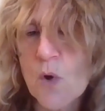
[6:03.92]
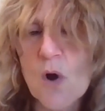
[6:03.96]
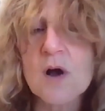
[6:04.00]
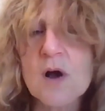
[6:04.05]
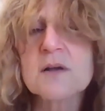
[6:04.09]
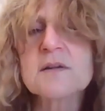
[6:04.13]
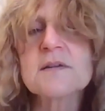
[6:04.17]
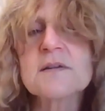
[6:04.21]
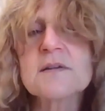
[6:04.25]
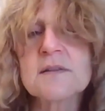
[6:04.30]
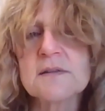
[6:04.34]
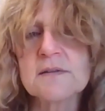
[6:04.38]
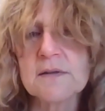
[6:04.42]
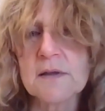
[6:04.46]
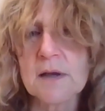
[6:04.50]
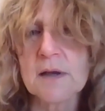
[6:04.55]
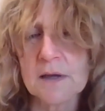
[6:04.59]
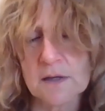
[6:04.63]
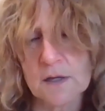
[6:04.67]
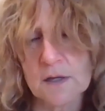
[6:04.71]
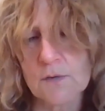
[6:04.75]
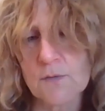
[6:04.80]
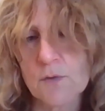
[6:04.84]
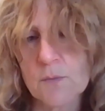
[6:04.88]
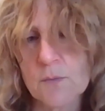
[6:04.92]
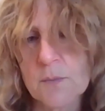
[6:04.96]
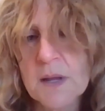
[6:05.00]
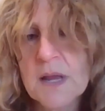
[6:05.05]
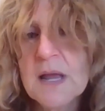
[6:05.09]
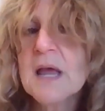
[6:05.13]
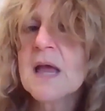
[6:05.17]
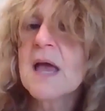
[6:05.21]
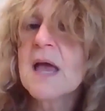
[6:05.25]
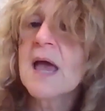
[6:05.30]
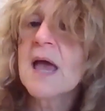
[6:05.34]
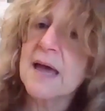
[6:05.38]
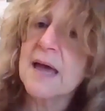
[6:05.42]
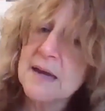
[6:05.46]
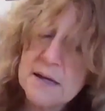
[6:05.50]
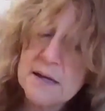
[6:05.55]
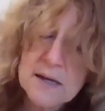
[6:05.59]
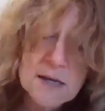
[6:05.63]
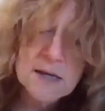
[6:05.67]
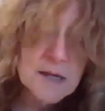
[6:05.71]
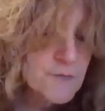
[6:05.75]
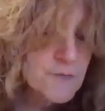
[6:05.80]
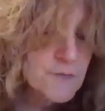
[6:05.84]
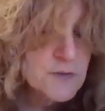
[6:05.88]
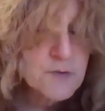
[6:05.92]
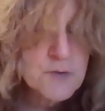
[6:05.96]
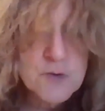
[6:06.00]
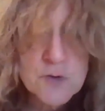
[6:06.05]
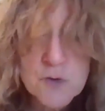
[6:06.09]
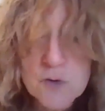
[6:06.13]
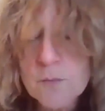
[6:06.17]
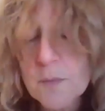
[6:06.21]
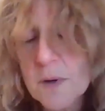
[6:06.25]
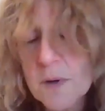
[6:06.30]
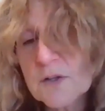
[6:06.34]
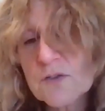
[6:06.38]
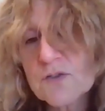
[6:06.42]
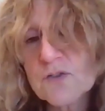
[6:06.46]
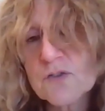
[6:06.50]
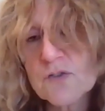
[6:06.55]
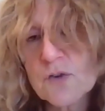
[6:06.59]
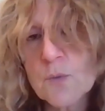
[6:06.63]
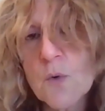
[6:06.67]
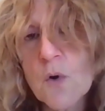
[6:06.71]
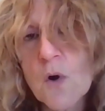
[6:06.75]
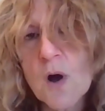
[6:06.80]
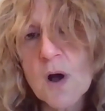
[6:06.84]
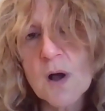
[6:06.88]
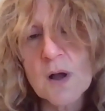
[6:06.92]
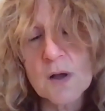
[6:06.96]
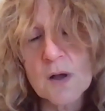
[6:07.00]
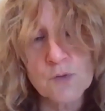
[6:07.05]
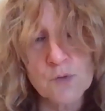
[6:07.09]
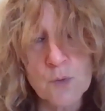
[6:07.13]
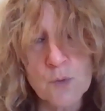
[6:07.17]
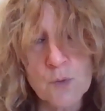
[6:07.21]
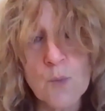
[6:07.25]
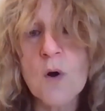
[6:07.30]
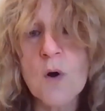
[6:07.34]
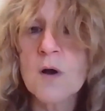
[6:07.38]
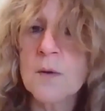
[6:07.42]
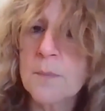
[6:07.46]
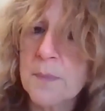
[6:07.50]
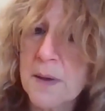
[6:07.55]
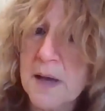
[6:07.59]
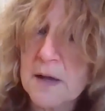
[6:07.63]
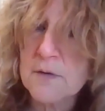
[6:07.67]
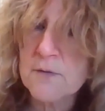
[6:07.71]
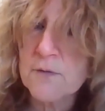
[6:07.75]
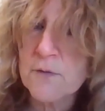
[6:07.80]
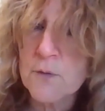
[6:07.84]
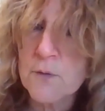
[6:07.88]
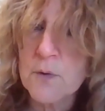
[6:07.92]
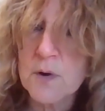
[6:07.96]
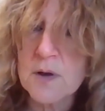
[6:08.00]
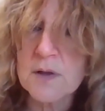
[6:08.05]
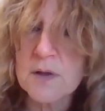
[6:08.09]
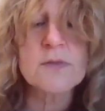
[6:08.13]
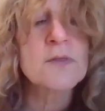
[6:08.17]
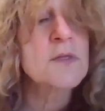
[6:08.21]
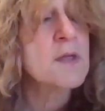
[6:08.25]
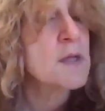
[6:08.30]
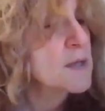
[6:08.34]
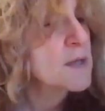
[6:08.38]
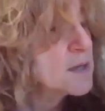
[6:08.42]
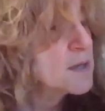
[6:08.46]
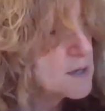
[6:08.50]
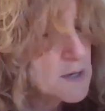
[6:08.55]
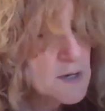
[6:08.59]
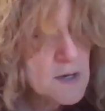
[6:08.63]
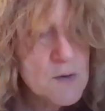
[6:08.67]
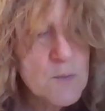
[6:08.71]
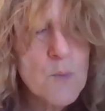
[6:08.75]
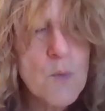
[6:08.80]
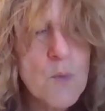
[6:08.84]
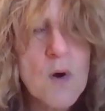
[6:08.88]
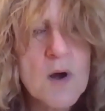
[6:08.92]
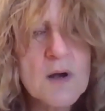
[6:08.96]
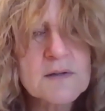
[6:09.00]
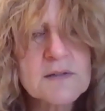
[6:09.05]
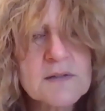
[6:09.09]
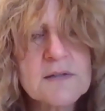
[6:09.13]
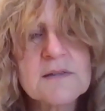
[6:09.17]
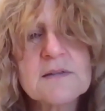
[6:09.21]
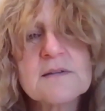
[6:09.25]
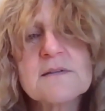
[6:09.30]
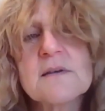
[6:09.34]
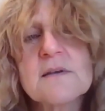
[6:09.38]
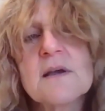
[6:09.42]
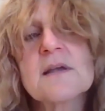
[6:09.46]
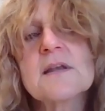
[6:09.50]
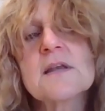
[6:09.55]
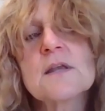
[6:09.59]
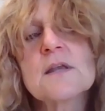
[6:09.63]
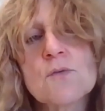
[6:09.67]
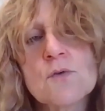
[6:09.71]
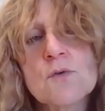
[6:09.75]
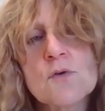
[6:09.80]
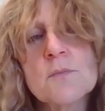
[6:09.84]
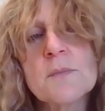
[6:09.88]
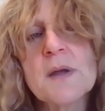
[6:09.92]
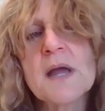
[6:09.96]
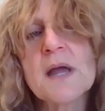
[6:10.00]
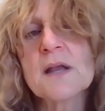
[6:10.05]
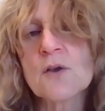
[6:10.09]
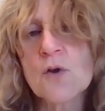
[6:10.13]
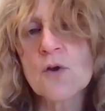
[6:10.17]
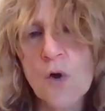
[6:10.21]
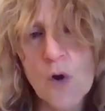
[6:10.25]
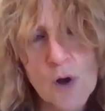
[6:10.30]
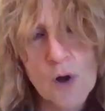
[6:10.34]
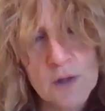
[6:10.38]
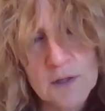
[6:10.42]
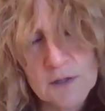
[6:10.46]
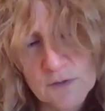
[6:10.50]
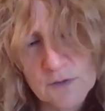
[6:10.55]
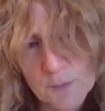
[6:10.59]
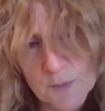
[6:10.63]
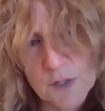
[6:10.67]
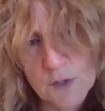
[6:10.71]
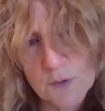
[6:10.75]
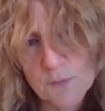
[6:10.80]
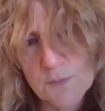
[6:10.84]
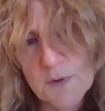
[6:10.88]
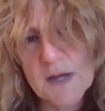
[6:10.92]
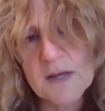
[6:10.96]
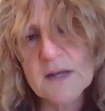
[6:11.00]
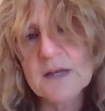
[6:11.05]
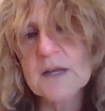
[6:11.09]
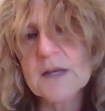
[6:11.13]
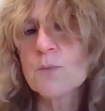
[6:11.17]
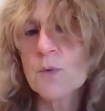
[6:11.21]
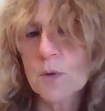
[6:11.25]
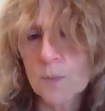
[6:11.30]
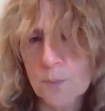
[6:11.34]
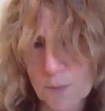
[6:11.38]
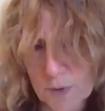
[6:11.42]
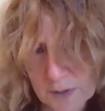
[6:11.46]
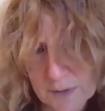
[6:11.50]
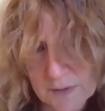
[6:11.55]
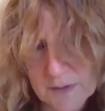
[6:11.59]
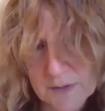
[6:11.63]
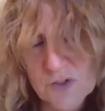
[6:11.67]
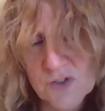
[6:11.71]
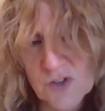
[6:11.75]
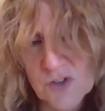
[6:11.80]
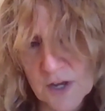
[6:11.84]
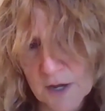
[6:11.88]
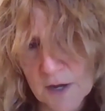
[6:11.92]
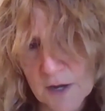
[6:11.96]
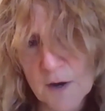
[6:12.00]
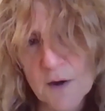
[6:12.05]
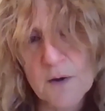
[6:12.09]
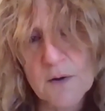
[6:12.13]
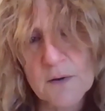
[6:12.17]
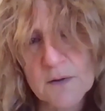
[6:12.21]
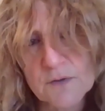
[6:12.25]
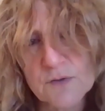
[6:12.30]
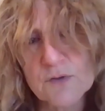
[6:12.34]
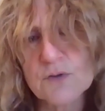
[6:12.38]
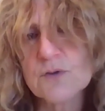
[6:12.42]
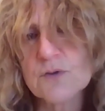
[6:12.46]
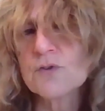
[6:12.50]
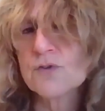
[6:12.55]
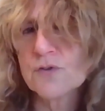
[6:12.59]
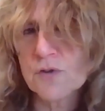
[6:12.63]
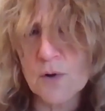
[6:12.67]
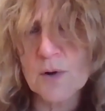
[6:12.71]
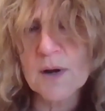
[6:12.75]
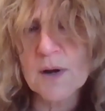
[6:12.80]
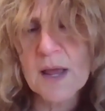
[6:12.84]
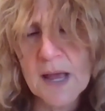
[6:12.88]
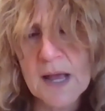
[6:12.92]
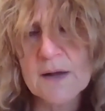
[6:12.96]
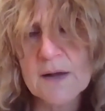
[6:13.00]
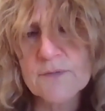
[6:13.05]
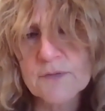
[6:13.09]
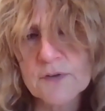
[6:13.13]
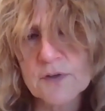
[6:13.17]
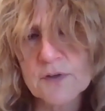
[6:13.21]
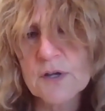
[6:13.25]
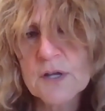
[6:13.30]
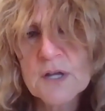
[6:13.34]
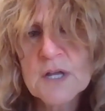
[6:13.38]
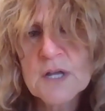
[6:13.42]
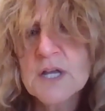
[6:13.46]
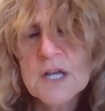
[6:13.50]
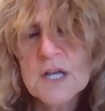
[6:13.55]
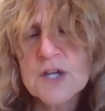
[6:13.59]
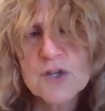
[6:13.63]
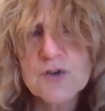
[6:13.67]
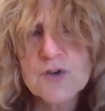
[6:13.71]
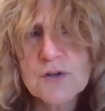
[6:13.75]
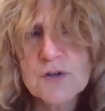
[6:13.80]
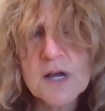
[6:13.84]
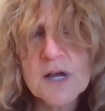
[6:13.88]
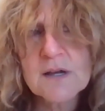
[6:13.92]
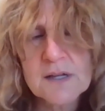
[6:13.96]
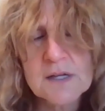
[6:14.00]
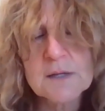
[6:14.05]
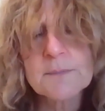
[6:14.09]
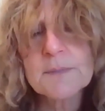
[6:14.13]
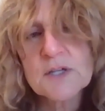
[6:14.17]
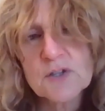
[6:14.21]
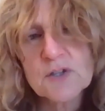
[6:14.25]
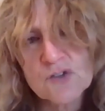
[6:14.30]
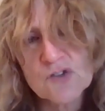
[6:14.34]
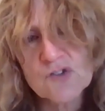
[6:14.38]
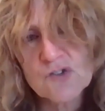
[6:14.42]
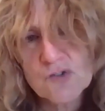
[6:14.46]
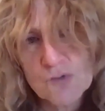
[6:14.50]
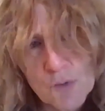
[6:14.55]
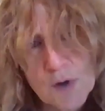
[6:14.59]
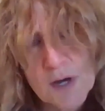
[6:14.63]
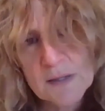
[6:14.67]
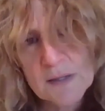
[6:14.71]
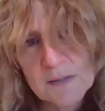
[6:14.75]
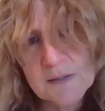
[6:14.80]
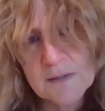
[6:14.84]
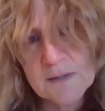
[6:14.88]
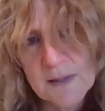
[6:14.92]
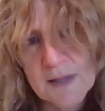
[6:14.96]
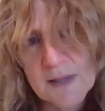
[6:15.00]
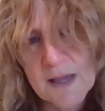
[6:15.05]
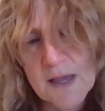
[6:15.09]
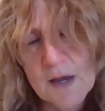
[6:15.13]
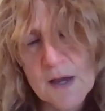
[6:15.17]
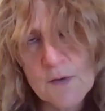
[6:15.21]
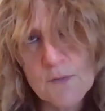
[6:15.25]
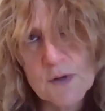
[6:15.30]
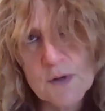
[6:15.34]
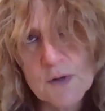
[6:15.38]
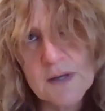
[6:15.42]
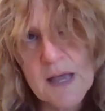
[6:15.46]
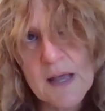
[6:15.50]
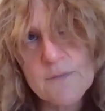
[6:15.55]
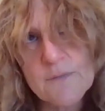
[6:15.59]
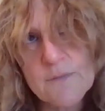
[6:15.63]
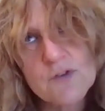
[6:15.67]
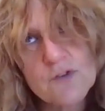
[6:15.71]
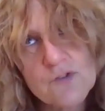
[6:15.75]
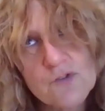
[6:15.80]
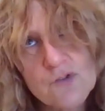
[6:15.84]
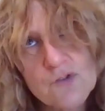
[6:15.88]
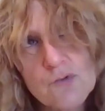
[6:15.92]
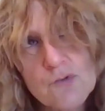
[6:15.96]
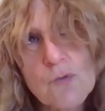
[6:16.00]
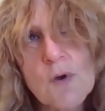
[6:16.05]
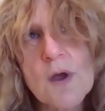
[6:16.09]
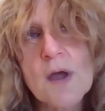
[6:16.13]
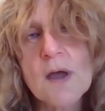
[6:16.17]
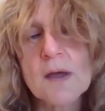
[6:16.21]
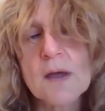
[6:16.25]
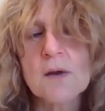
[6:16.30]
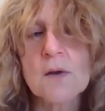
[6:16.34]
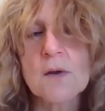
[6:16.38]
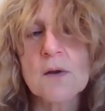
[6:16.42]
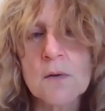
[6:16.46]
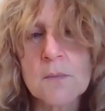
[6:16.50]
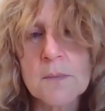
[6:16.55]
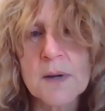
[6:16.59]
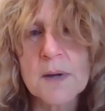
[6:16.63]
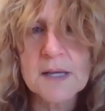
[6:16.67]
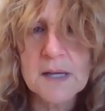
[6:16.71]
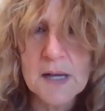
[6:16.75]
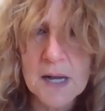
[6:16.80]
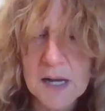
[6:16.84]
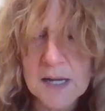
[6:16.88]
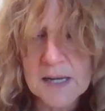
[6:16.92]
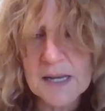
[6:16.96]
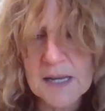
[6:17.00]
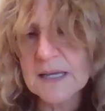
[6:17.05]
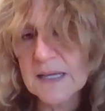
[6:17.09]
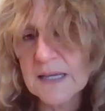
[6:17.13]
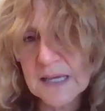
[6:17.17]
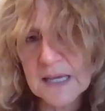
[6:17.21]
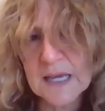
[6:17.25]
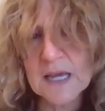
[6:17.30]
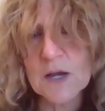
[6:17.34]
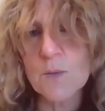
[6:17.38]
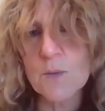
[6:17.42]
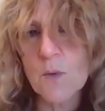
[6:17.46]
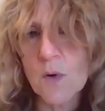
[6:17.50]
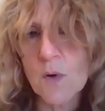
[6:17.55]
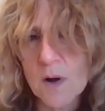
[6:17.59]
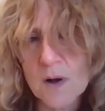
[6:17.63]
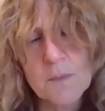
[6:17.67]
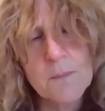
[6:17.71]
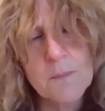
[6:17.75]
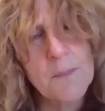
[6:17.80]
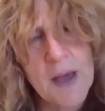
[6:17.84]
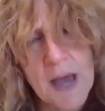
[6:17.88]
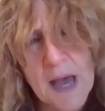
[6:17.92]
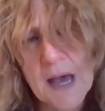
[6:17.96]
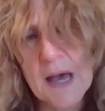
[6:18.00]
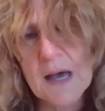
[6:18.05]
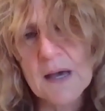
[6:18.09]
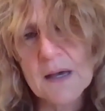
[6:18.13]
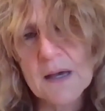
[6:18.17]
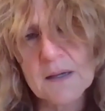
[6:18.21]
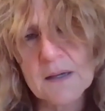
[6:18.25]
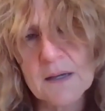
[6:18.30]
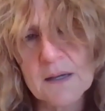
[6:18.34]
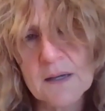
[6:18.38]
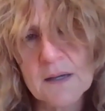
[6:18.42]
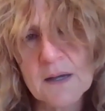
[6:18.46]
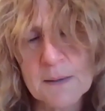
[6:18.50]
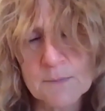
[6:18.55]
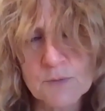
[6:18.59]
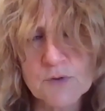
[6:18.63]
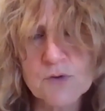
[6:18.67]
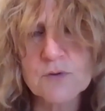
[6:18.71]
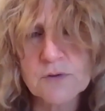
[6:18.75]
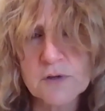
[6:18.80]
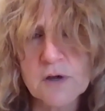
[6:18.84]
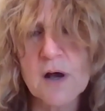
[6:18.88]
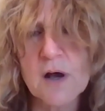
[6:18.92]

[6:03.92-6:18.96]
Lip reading: walk to the dining room. And if it's too much to walk back and forth, walk to the dining room and call us when you're ready. We'll bring the chair. So you're not going to be stranded there and have to dread, oh my God, I can't walk back, I'm too